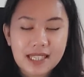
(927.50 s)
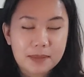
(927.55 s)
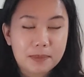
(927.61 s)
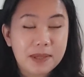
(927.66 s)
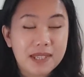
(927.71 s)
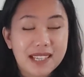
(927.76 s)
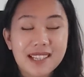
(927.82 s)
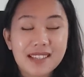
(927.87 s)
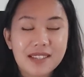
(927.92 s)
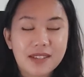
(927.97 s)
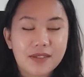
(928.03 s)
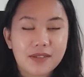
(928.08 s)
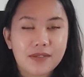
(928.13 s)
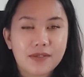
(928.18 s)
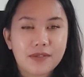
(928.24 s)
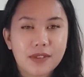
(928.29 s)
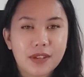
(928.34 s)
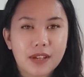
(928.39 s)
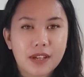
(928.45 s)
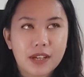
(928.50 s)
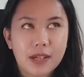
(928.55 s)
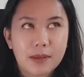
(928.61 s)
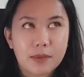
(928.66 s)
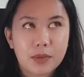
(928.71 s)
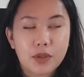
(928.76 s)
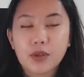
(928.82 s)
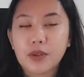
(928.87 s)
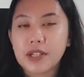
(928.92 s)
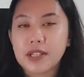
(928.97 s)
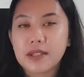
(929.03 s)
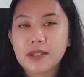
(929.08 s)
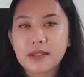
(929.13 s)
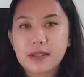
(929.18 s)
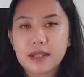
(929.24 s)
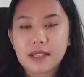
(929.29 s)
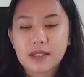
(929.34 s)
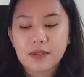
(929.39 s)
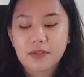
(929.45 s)
It's obsessive,
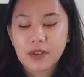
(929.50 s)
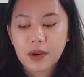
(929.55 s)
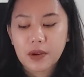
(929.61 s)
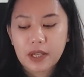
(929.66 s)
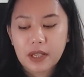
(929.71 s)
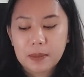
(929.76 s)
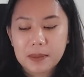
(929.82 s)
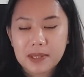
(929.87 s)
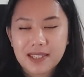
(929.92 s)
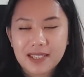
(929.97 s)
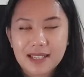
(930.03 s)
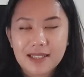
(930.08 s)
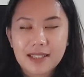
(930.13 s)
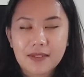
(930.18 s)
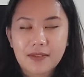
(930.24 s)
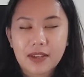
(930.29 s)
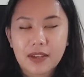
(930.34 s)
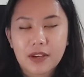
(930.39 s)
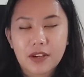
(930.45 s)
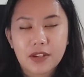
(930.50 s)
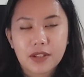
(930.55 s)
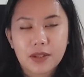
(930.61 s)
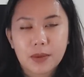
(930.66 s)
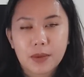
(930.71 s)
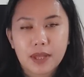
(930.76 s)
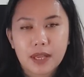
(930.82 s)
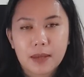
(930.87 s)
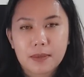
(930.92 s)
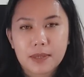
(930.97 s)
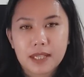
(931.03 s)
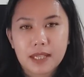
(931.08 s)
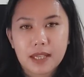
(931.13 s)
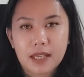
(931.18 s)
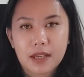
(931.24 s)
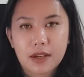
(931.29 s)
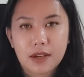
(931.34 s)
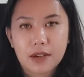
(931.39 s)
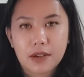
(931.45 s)
Taurus. It's a very obsessive energy, the way that I'm
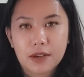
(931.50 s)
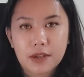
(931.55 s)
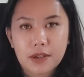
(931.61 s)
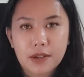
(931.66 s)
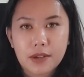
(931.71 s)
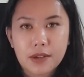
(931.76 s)
seeing here.